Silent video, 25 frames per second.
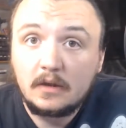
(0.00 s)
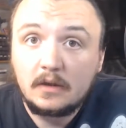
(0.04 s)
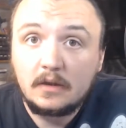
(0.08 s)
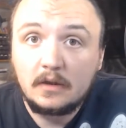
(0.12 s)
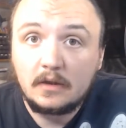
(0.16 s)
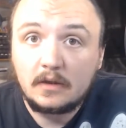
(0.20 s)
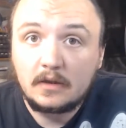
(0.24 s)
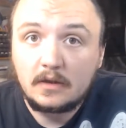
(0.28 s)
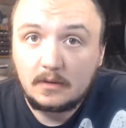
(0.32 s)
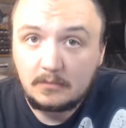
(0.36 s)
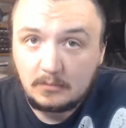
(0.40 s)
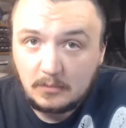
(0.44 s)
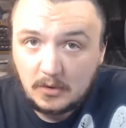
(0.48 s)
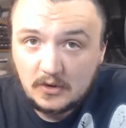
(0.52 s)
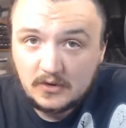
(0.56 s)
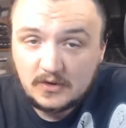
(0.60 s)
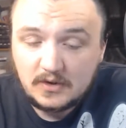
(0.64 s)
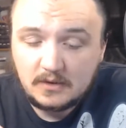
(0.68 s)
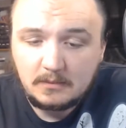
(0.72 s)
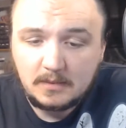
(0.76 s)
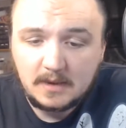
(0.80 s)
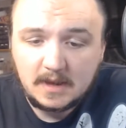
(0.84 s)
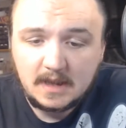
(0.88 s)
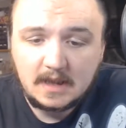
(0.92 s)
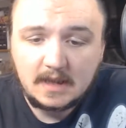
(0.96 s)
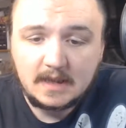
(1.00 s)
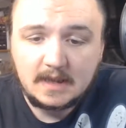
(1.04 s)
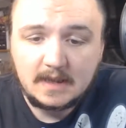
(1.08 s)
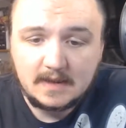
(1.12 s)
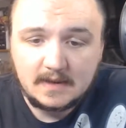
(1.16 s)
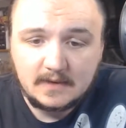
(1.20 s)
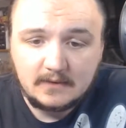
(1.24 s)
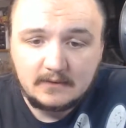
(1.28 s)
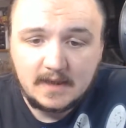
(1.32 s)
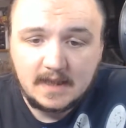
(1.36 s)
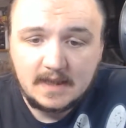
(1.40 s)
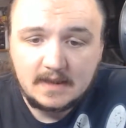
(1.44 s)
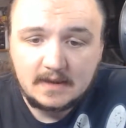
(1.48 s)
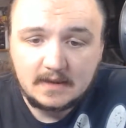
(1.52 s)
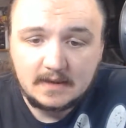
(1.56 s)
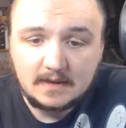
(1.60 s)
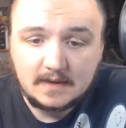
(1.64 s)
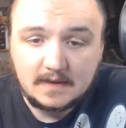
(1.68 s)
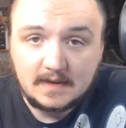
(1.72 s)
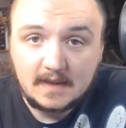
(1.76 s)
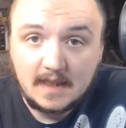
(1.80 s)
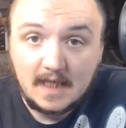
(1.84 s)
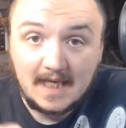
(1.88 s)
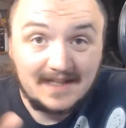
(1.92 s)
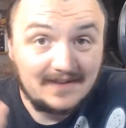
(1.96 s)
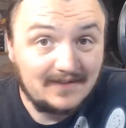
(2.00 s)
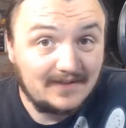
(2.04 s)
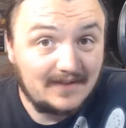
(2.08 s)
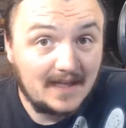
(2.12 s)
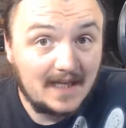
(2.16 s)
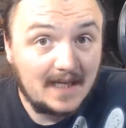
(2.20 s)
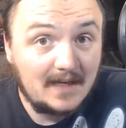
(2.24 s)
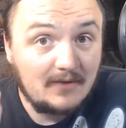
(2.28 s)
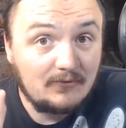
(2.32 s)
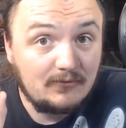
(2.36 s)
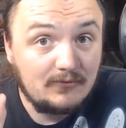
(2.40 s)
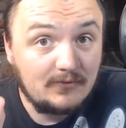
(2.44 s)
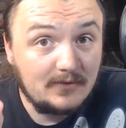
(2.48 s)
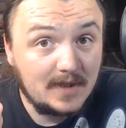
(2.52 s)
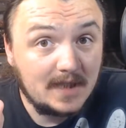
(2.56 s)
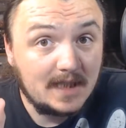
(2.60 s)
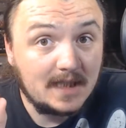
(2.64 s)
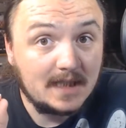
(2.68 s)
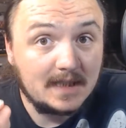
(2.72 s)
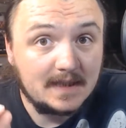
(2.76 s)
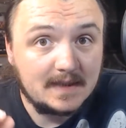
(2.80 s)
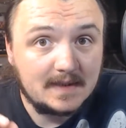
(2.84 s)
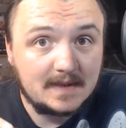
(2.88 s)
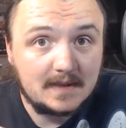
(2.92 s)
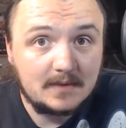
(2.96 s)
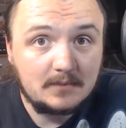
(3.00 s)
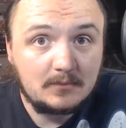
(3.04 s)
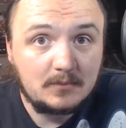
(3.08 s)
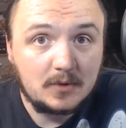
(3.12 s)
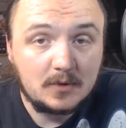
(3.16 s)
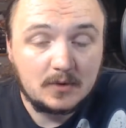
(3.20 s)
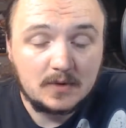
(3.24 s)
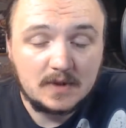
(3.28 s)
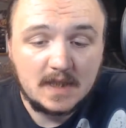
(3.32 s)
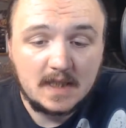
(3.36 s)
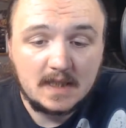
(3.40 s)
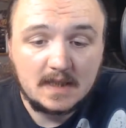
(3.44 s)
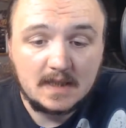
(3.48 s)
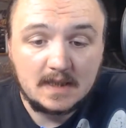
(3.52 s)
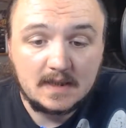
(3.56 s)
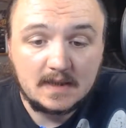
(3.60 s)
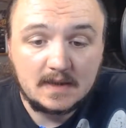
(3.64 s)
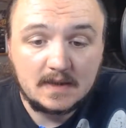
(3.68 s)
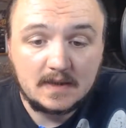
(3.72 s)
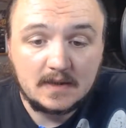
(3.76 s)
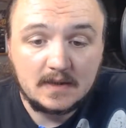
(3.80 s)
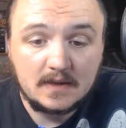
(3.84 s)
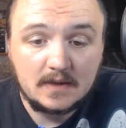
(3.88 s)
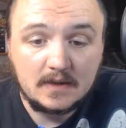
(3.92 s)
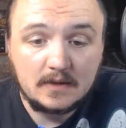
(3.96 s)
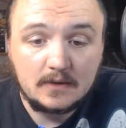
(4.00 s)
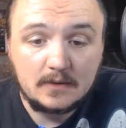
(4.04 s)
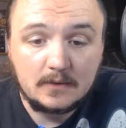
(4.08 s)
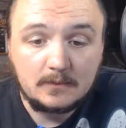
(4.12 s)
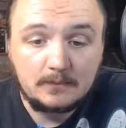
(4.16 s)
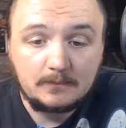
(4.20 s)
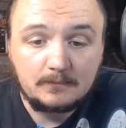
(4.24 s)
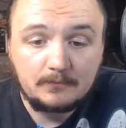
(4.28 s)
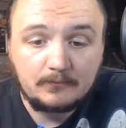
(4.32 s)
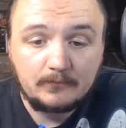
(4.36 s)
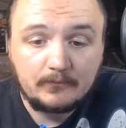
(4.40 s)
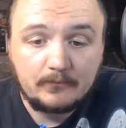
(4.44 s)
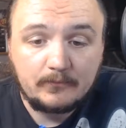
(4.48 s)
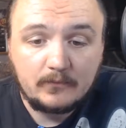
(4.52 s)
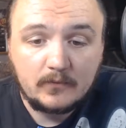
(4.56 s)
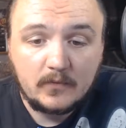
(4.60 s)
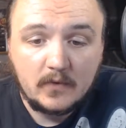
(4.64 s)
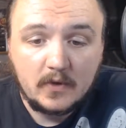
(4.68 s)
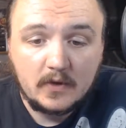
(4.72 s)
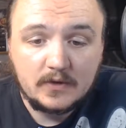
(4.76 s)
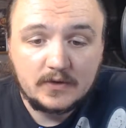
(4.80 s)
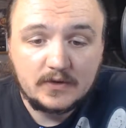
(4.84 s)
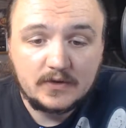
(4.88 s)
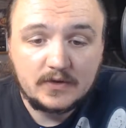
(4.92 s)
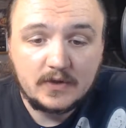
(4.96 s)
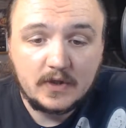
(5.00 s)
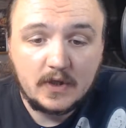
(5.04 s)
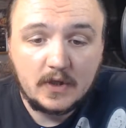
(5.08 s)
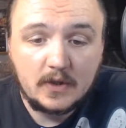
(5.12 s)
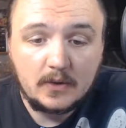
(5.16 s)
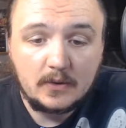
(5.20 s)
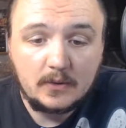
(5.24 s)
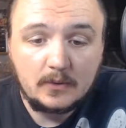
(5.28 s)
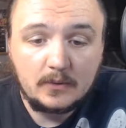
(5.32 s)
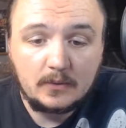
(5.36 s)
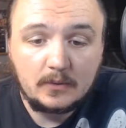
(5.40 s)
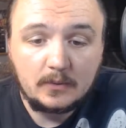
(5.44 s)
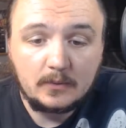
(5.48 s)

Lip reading: the possibilities are endless, and they're really simple techniques to do. So,